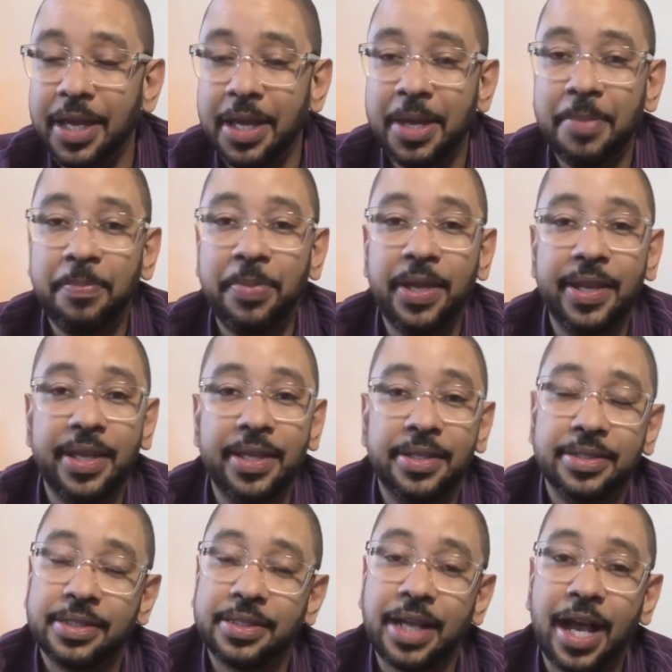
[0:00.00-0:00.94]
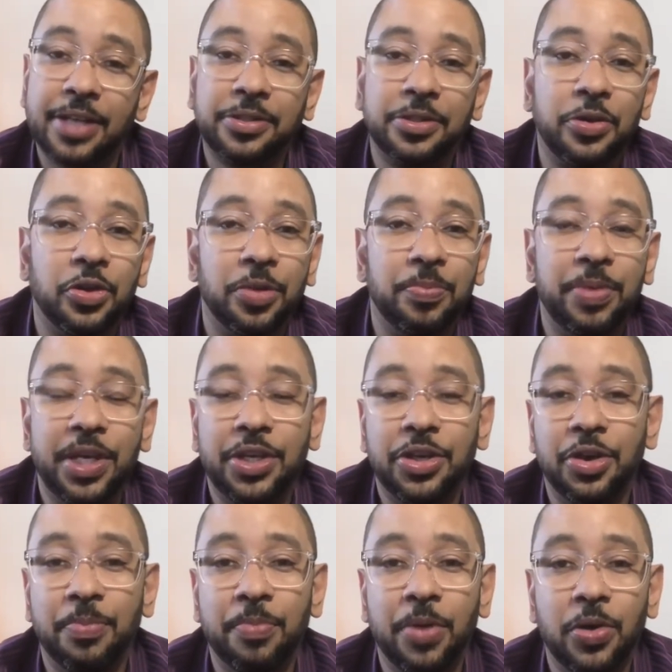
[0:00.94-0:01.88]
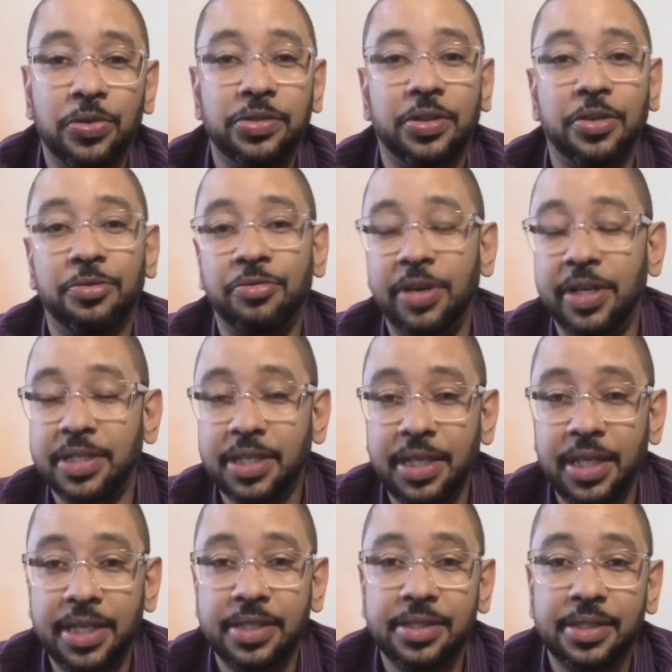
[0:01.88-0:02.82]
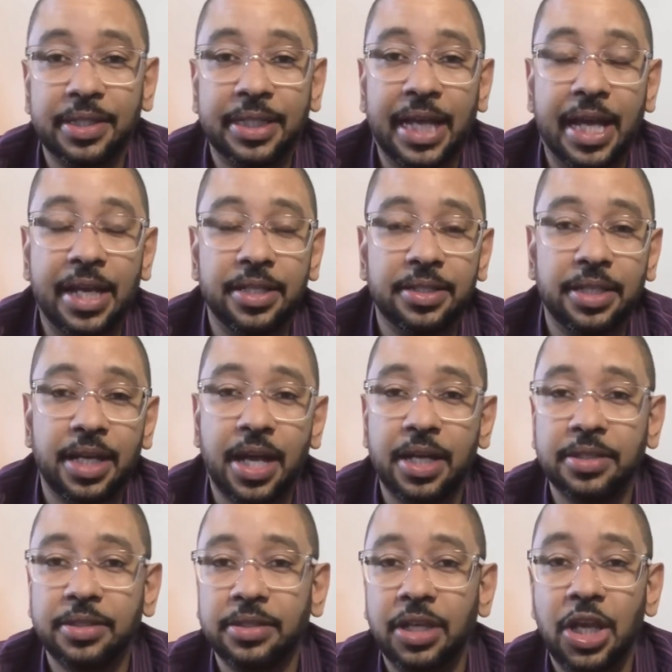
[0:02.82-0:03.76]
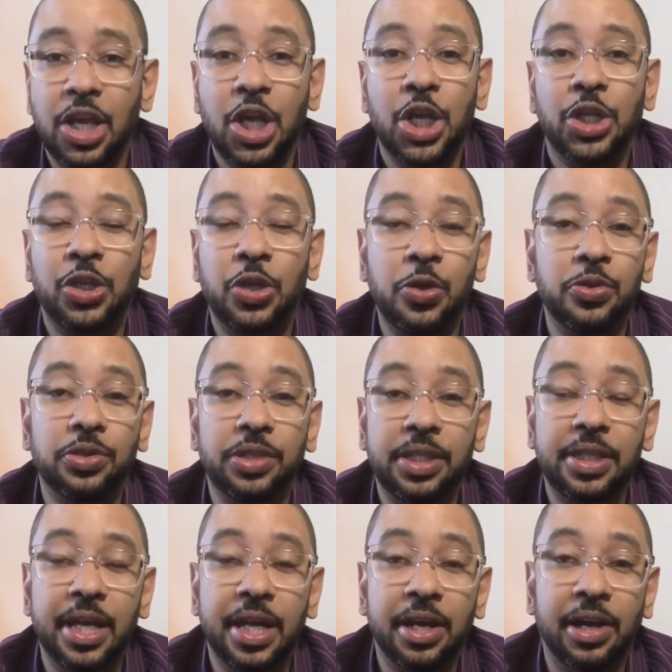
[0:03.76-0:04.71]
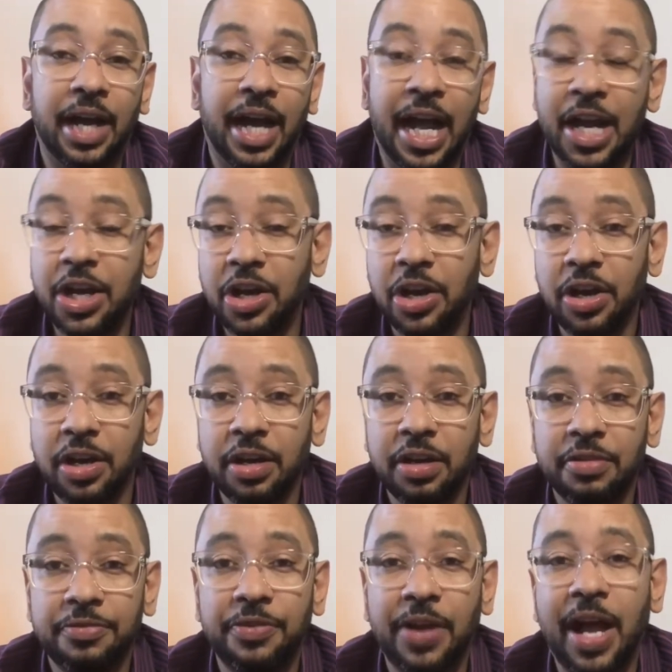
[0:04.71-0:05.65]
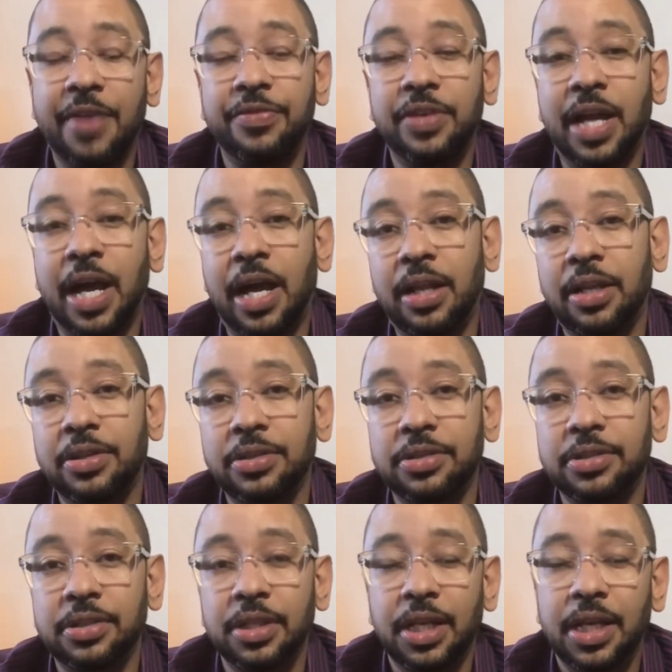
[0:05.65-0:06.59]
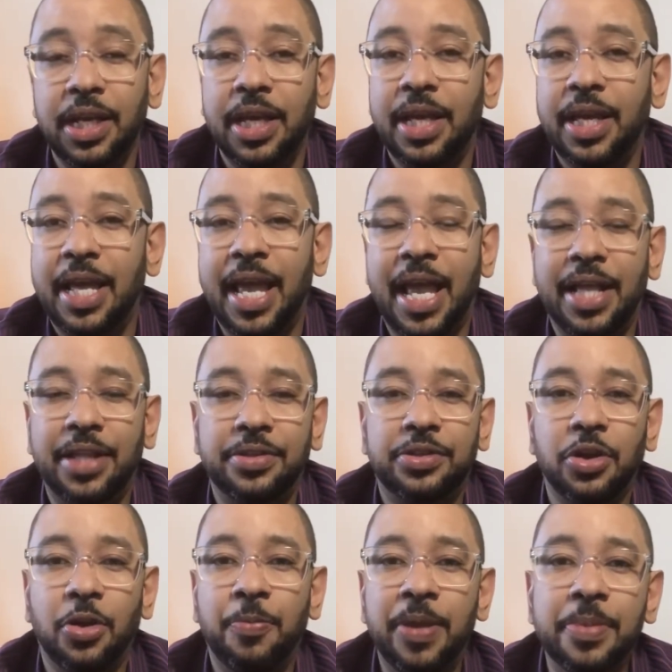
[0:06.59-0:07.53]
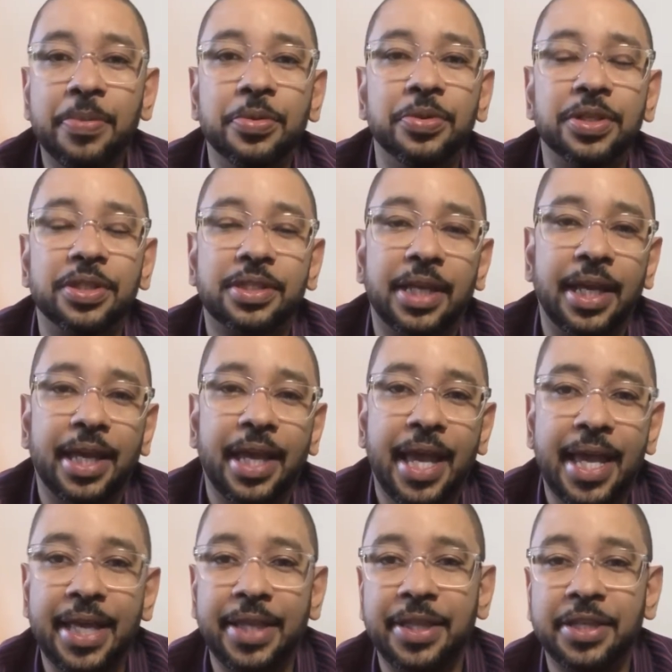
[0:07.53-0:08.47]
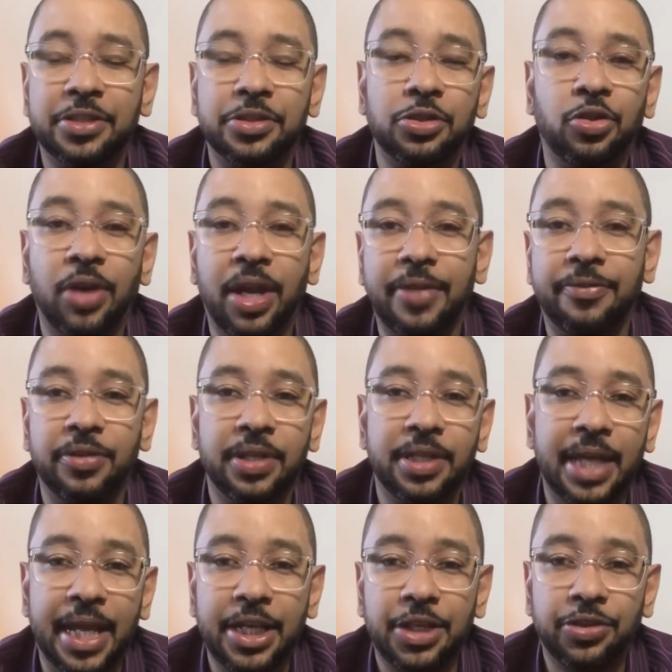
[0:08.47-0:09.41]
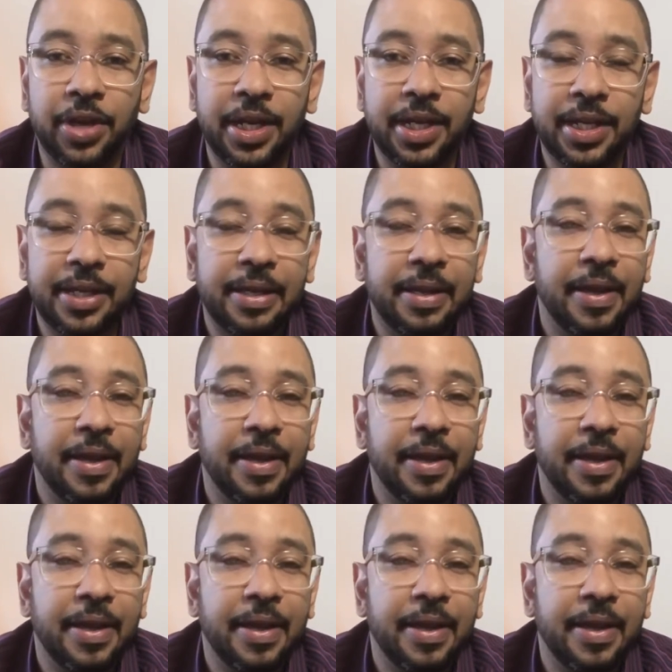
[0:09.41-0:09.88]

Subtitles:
Penny stocks are going to be your most riskiest kind of stocks. Usually they're under $5. And so people will say, hey, this is great for day trading.